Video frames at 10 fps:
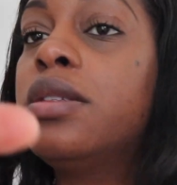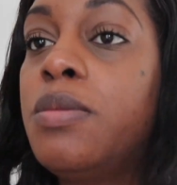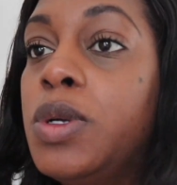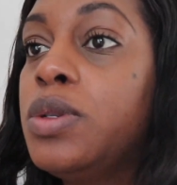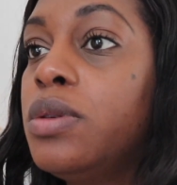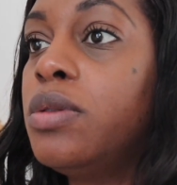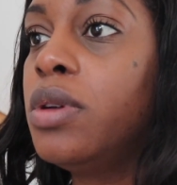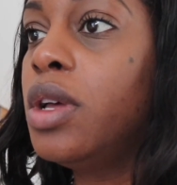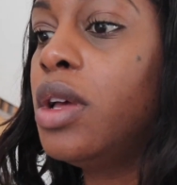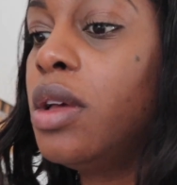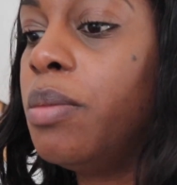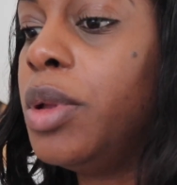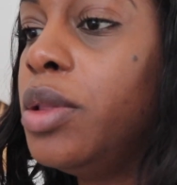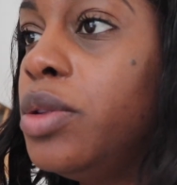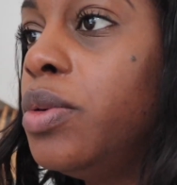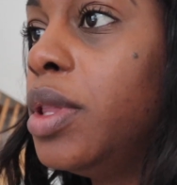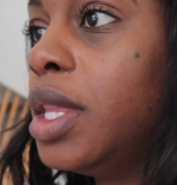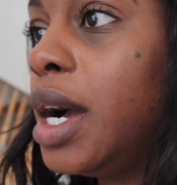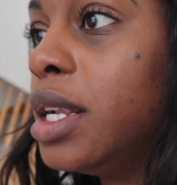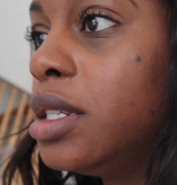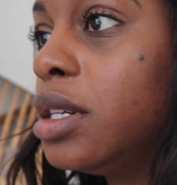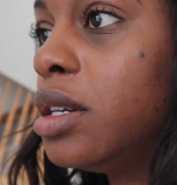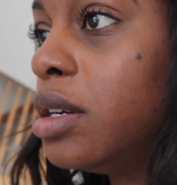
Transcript: I'm also been doing that